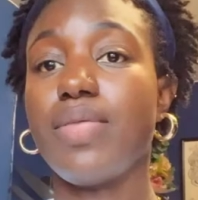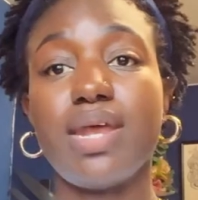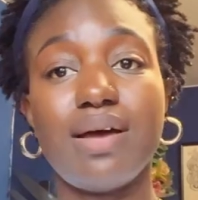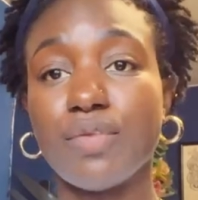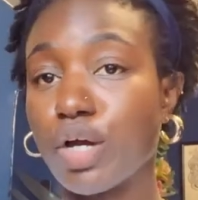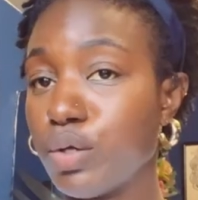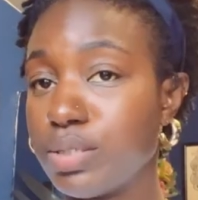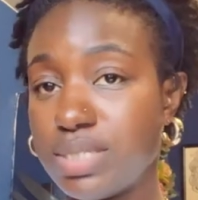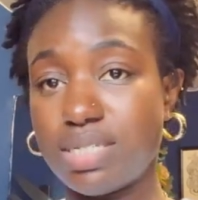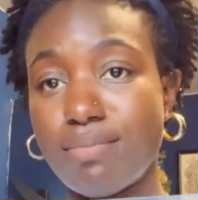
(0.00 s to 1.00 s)
then I have the
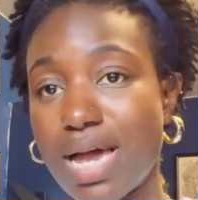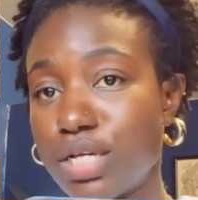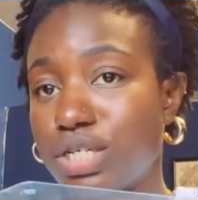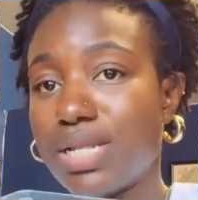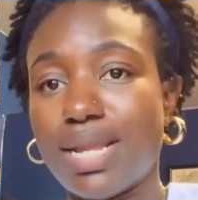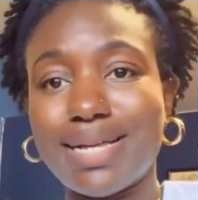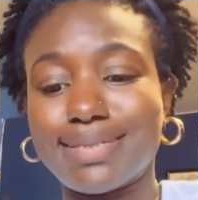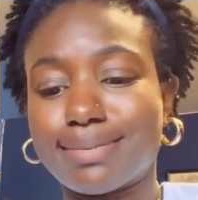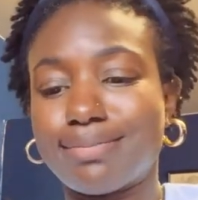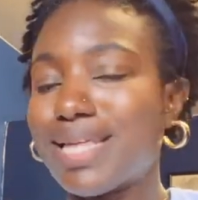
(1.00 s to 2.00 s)
coasters to match, and
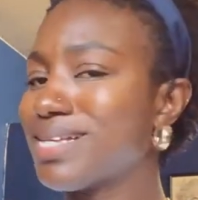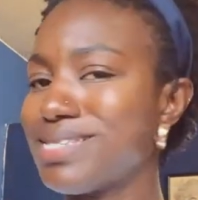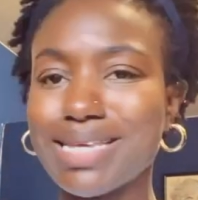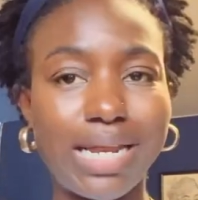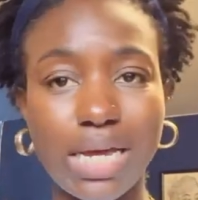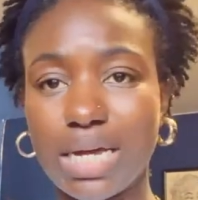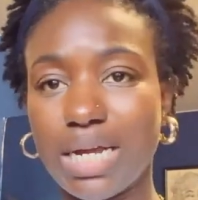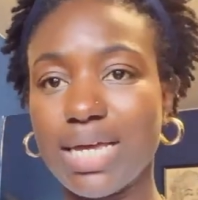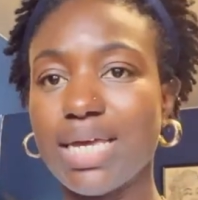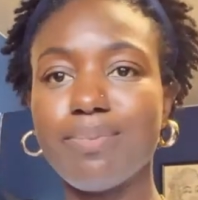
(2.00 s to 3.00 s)
that's it,
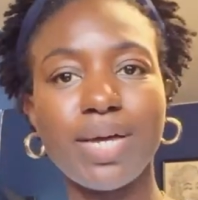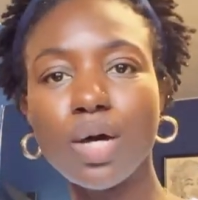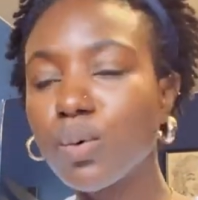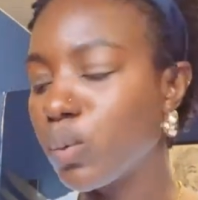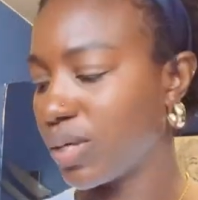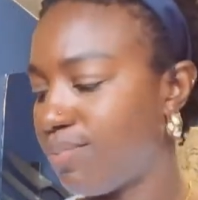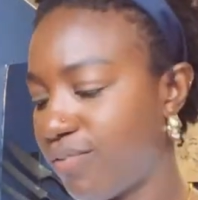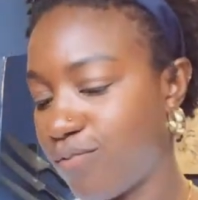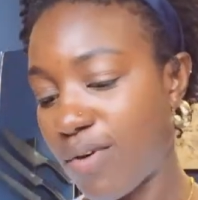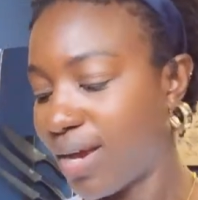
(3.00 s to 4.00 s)
honey. Keep it cool, keep
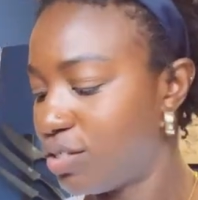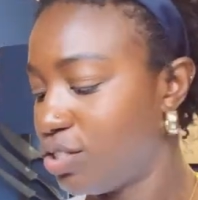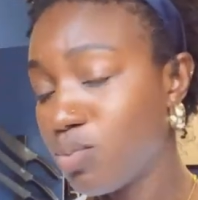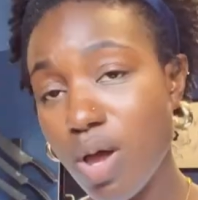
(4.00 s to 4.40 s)
it fresh, you